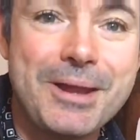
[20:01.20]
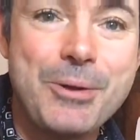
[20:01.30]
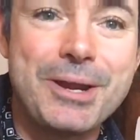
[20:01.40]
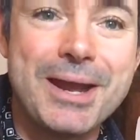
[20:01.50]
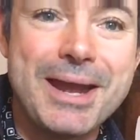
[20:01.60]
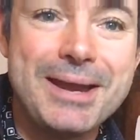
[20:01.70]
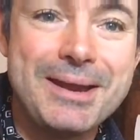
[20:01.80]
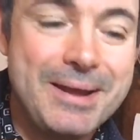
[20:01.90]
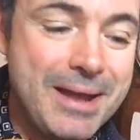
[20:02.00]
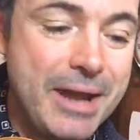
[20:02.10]
Okay,
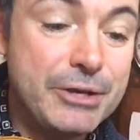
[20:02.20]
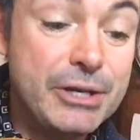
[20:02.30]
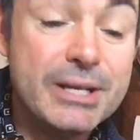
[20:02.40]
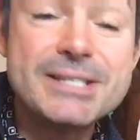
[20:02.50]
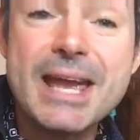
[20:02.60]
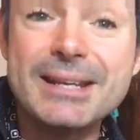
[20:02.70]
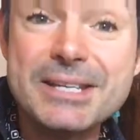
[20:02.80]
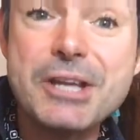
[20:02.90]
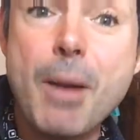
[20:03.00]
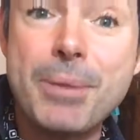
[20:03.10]
and then you're going to take
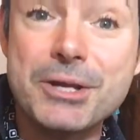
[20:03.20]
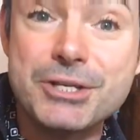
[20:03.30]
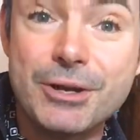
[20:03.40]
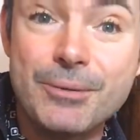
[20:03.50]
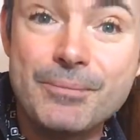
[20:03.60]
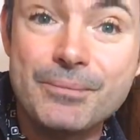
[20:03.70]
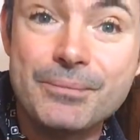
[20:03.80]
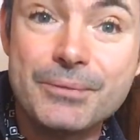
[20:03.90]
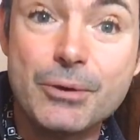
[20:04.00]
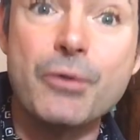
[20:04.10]
this arpeggio,
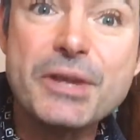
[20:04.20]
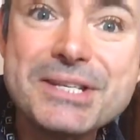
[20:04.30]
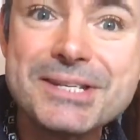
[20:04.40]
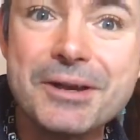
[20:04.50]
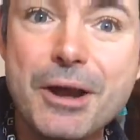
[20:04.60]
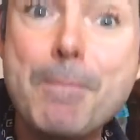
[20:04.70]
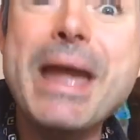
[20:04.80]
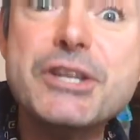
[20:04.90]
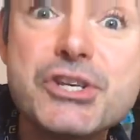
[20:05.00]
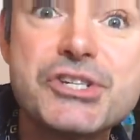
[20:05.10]
or this
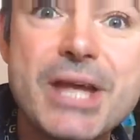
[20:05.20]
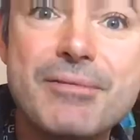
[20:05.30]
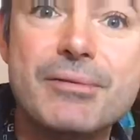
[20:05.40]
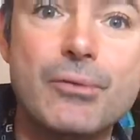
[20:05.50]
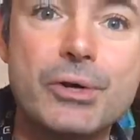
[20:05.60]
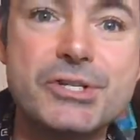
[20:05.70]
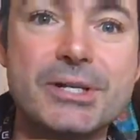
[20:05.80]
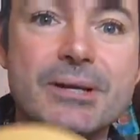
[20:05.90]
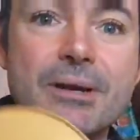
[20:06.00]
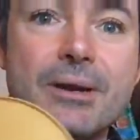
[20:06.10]
major 7
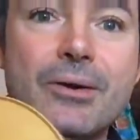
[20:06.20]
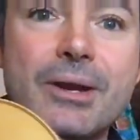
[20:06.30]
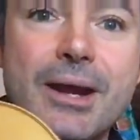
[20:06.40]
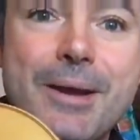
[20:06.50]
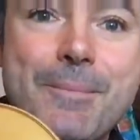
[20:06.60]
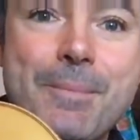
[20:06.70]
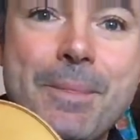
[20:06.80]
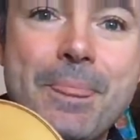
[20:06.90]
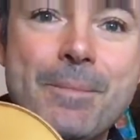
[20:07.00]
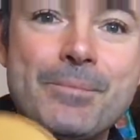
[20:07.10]
voicing, okay?
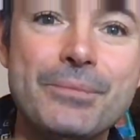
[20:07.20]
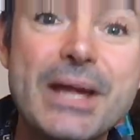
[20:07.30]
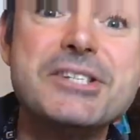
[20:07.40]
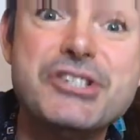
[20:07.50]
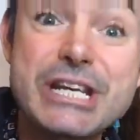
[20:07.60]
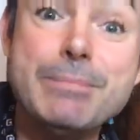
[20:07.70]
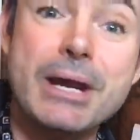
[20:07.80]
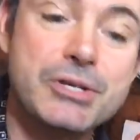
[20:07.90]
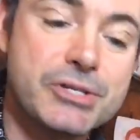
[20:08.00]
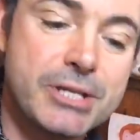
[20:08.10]
That's D
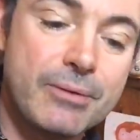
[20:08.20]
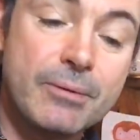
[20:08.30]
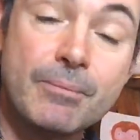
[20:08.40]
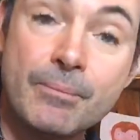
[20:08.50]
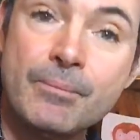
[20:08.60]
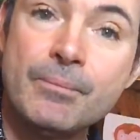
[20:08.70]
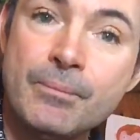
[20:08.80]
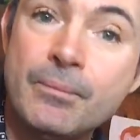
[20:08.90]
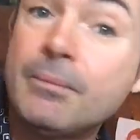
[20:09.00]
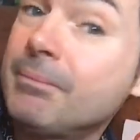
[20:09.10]
major 7.
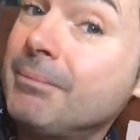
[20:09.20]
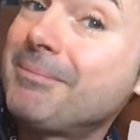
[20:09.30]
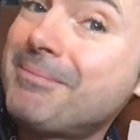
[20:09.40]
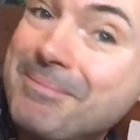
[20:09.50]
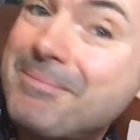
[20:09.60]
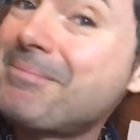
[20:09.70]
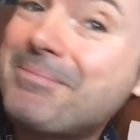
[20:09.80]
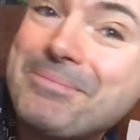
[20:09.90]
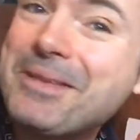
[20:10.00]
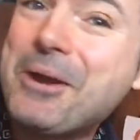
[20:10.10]

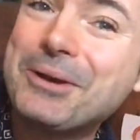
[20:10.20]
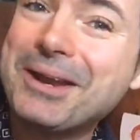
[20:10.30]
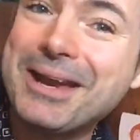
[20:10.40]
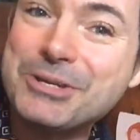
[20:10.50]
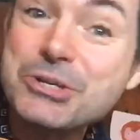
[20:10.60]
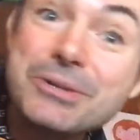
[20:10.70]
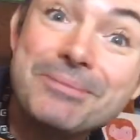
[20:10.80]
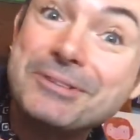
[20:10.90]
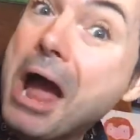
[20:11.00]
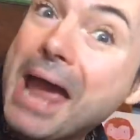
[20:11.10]
Okay, just
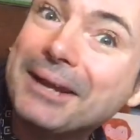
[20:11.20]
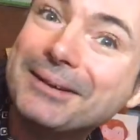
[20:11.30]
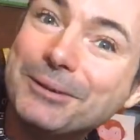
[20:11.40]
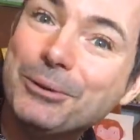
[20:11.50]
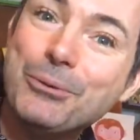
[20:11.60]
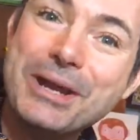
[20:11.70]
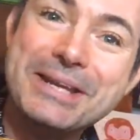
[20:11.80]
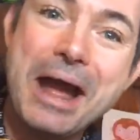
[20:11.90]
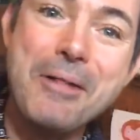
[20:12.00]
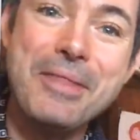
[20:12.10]
diagonal all the way
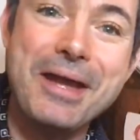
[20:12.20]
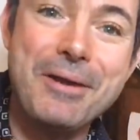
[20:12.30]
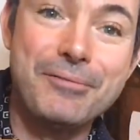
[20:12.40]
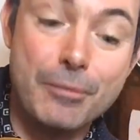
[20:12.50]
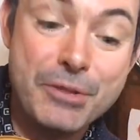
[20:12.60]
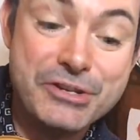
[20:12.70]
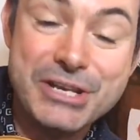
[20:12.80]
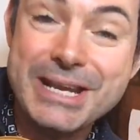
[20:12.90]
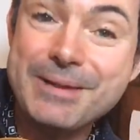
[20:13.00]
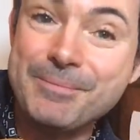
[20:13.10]
down there from the
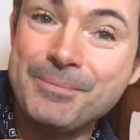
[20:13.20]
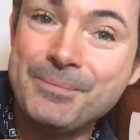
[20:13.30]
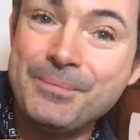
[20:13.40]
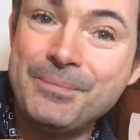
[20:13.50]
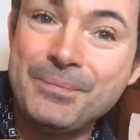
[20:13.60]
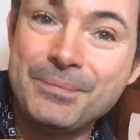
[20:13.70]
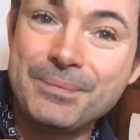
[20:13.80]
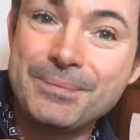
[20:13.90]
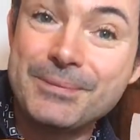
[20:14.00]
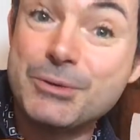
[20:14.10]
D.
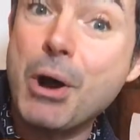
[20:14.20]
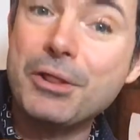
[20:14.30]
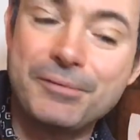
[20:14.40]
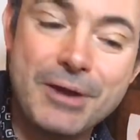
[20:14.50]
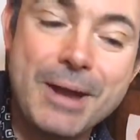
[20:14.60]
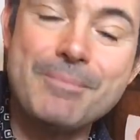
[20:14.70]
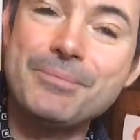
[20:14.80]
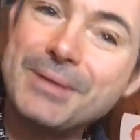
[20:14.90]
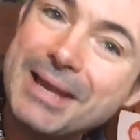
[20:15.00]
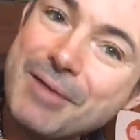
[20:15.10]
12th fret,
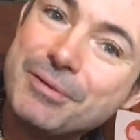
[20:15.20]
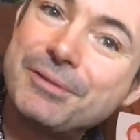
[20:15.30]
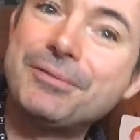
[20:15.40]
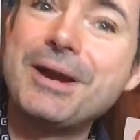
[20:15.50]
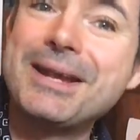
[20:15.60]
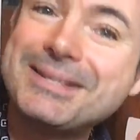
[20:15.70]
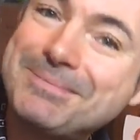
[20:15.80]
11th fret,